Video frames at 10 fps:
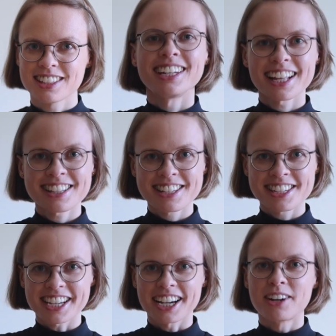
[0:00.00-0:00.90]
Let's
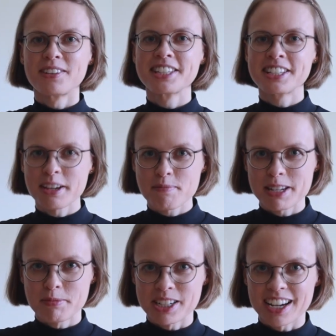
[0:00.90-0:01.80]
check out tip
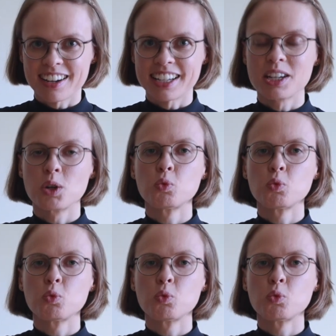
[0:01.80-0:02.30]
number 9.